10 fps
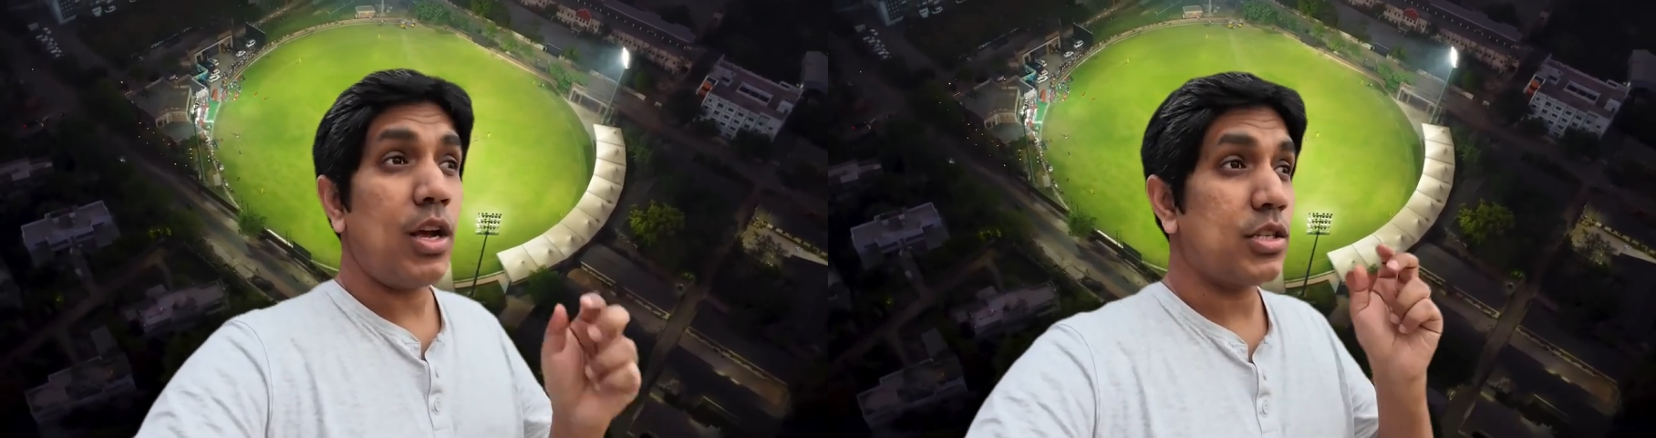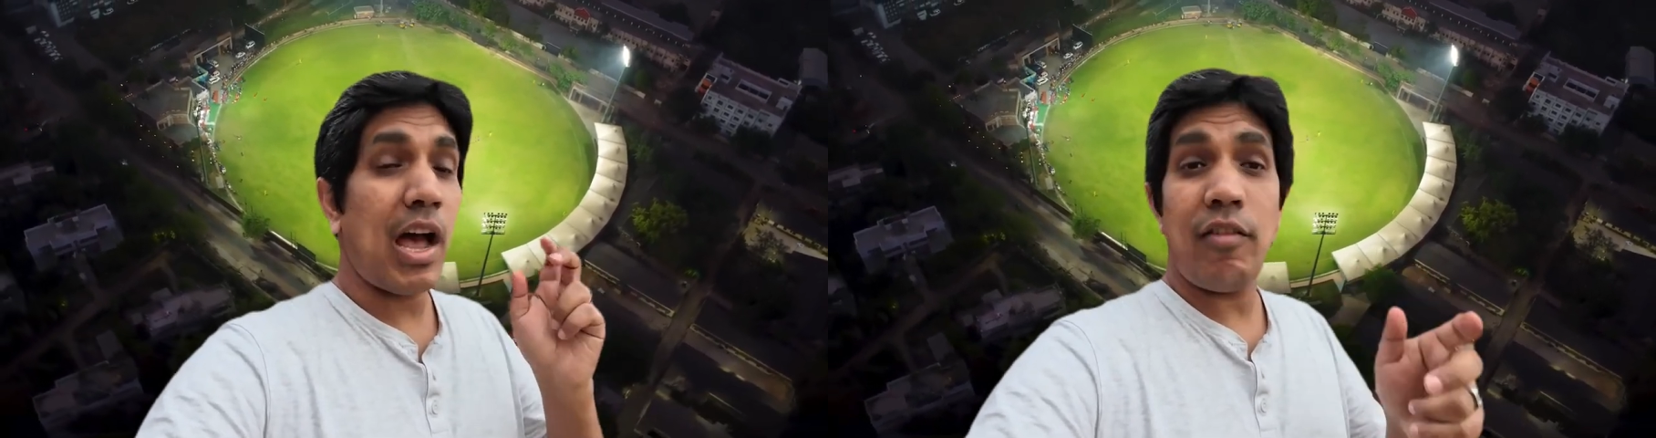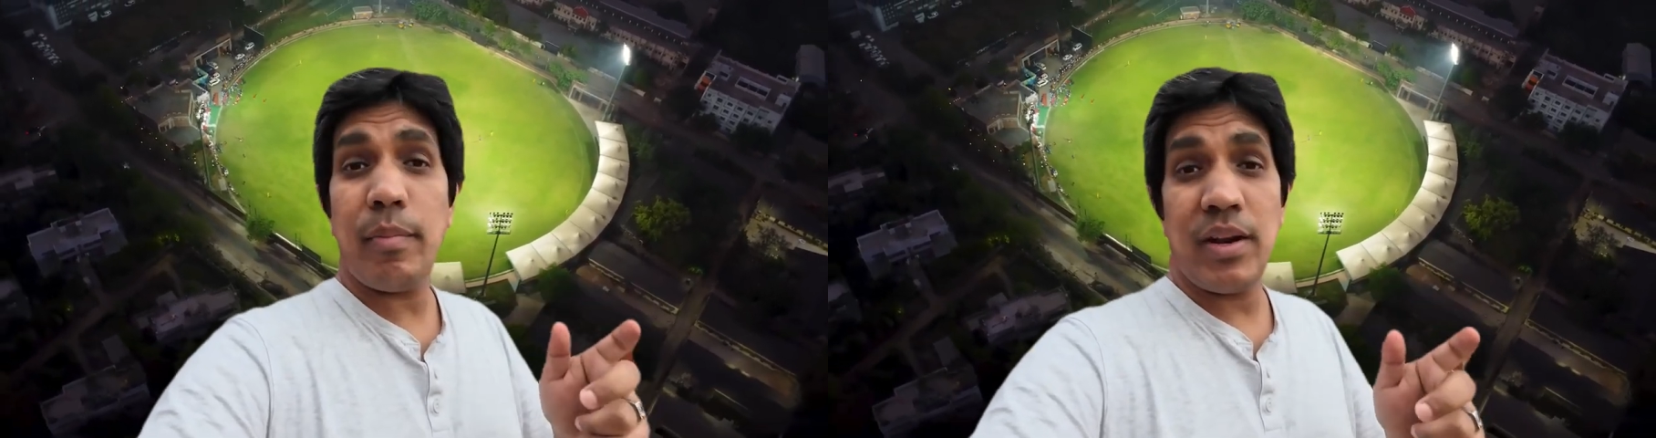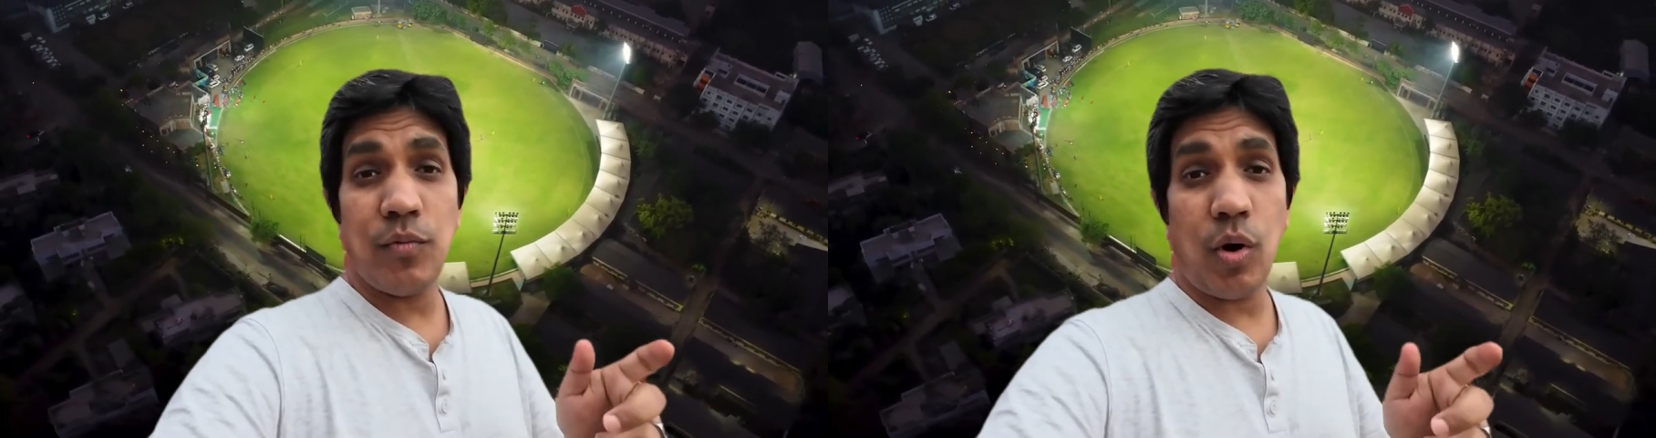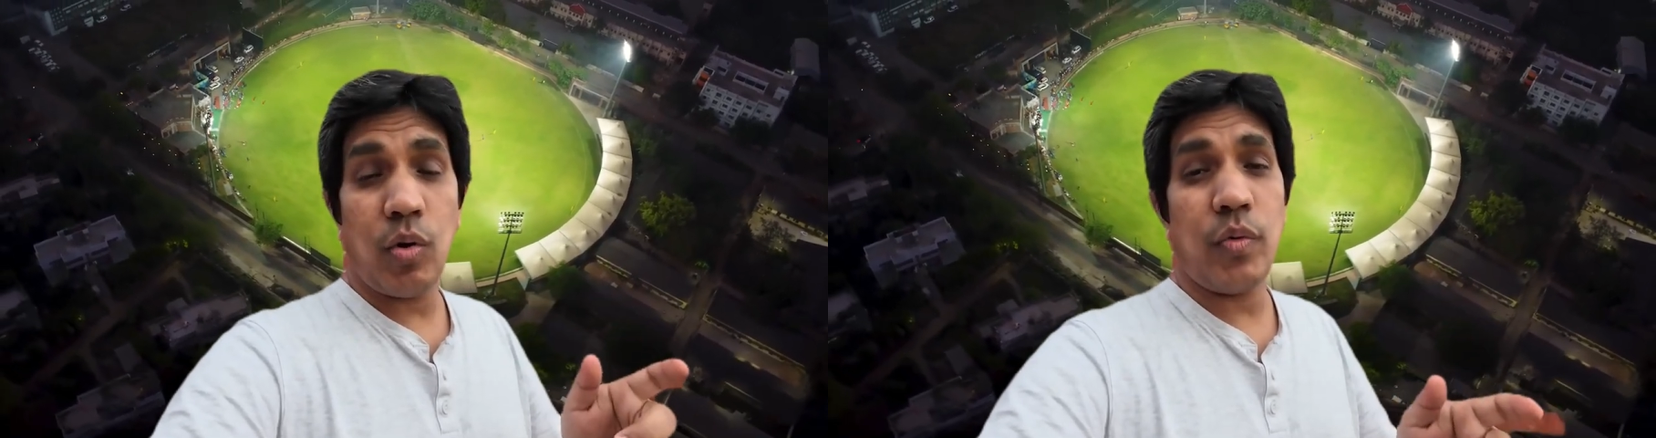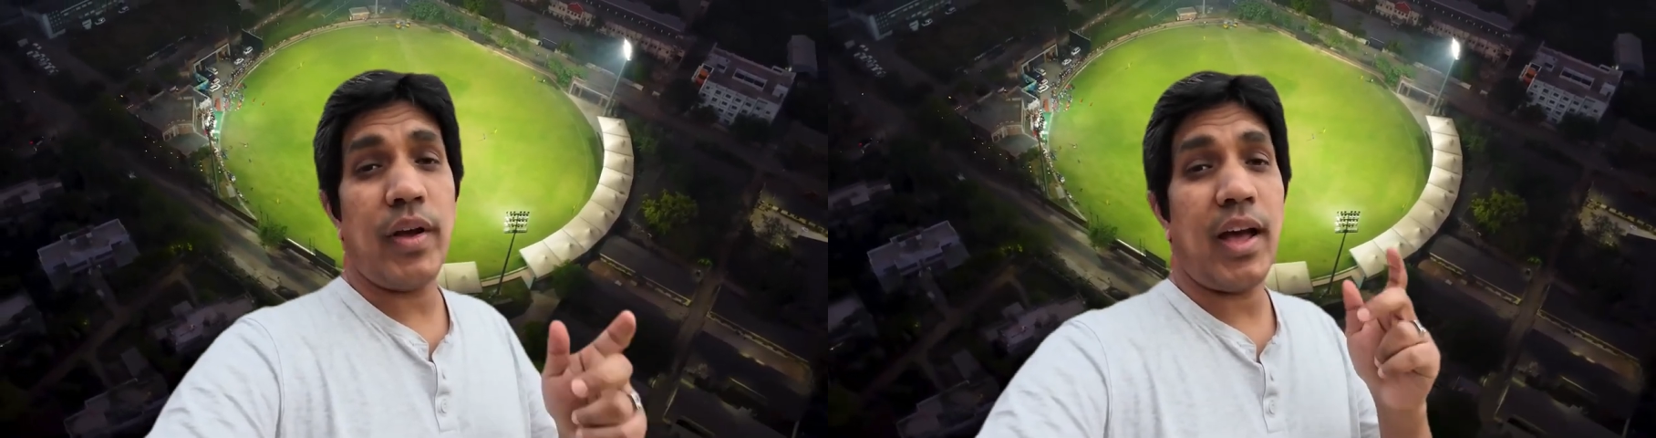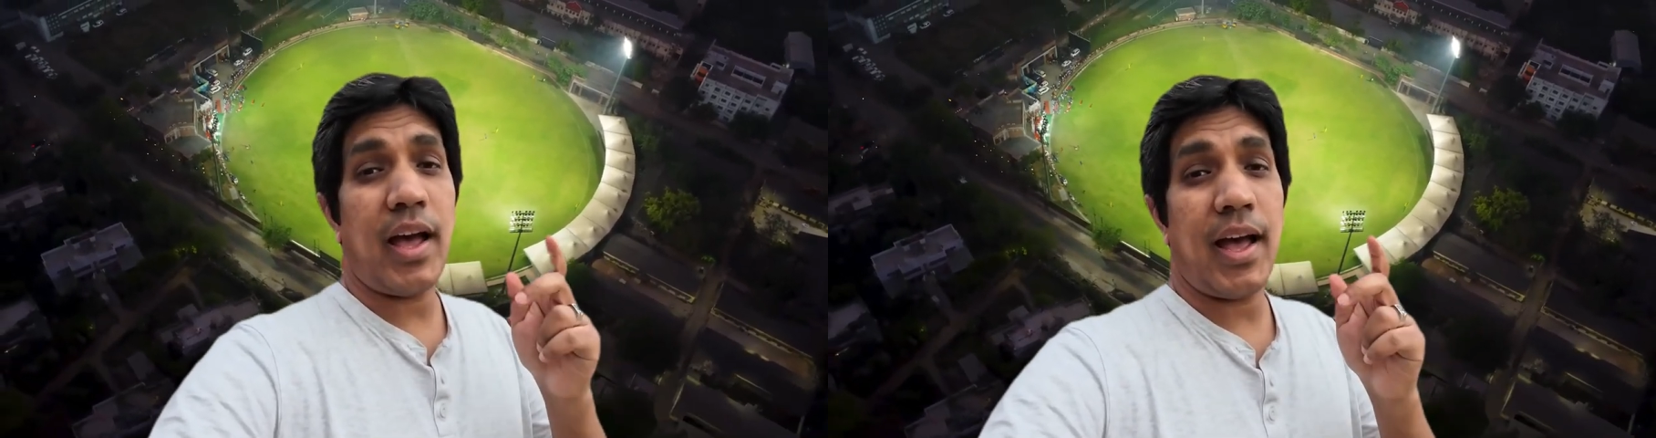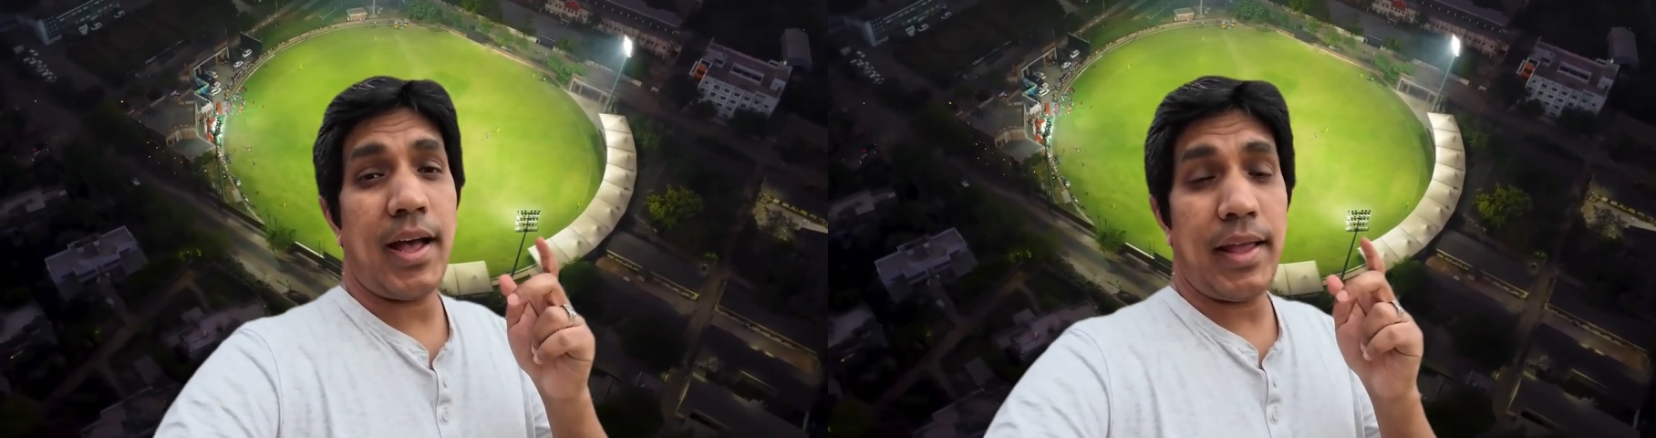So I will be involved
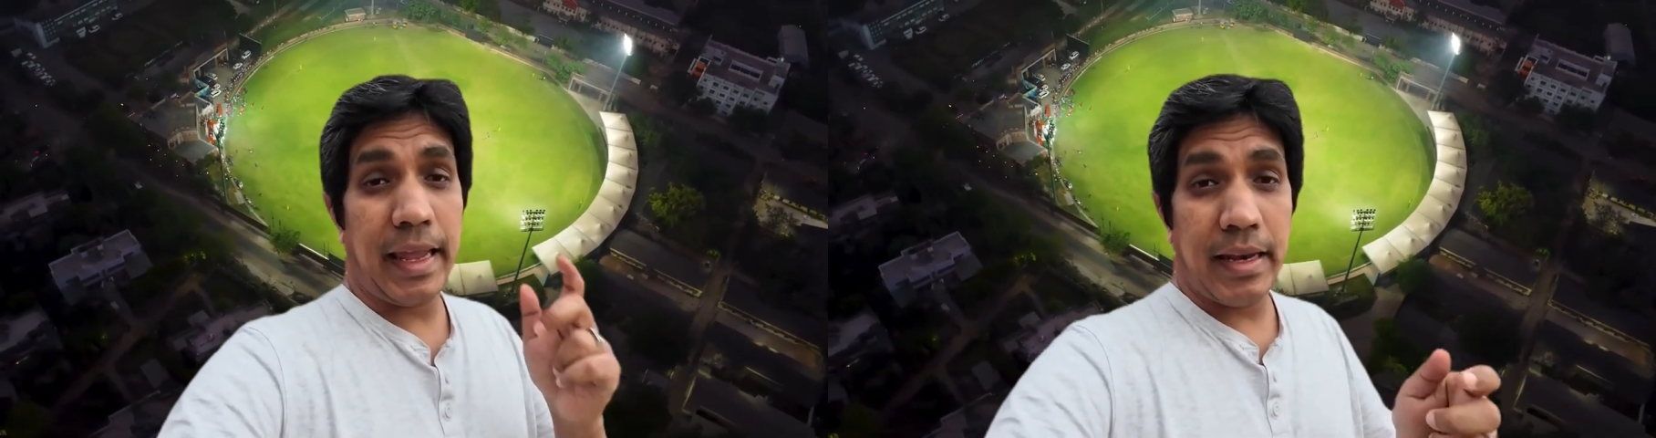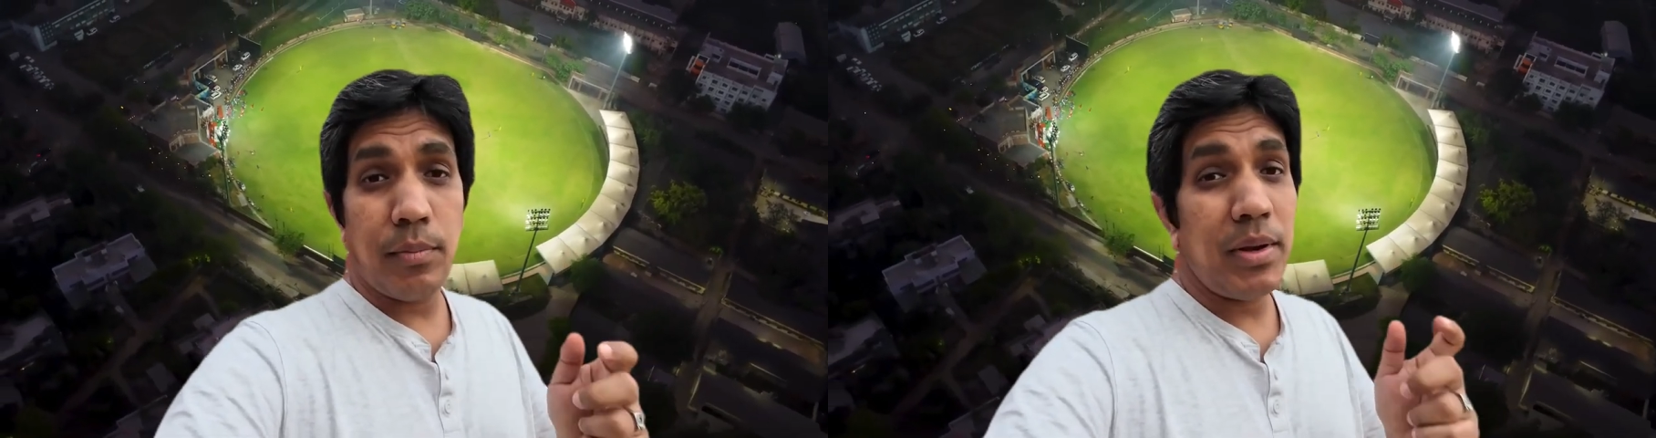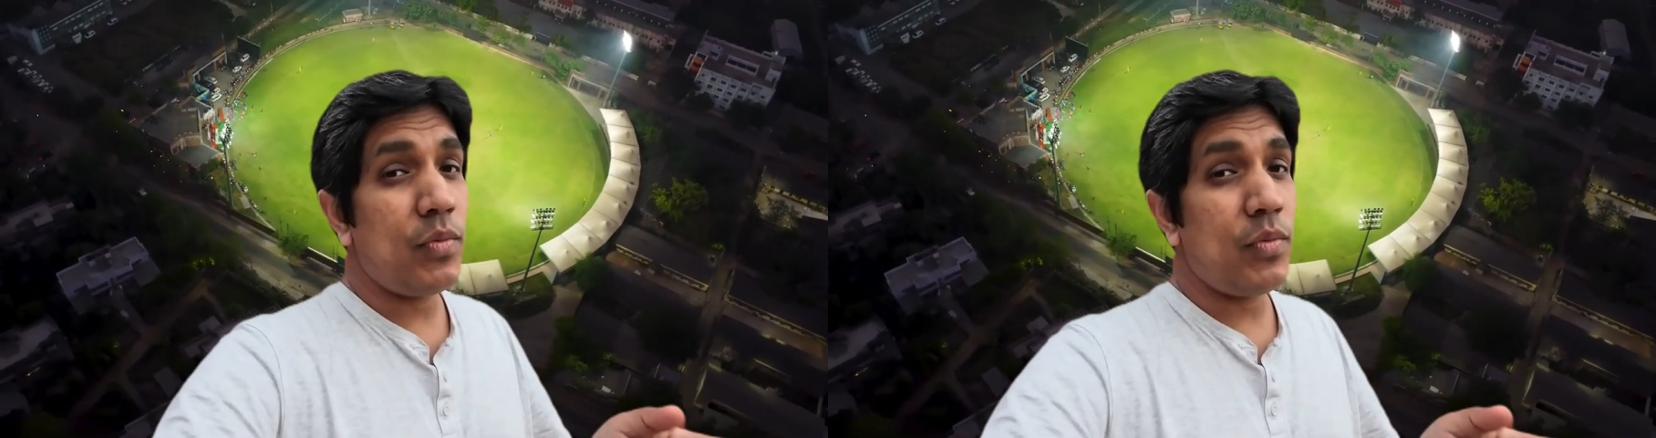in